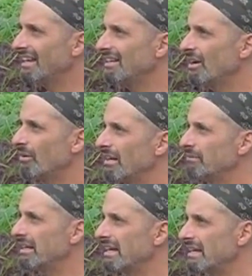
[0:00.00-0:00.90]
And
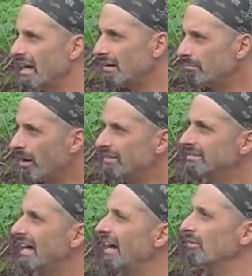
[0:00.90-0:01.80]
we can get kind of
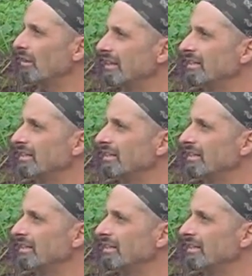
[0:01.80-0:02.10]
buzzed out on,